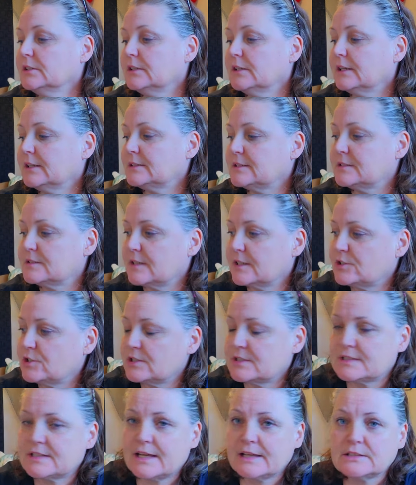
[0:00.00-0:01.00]
That's such a
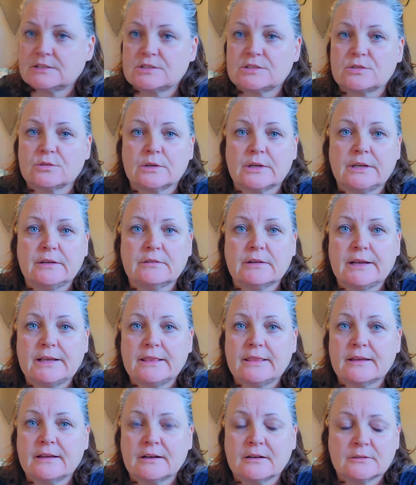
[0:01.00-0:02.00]
sad story
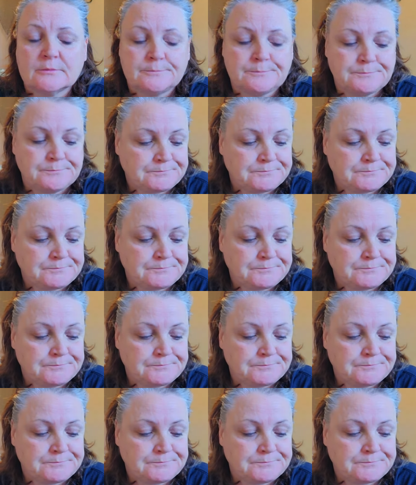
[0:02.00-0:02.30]
right there.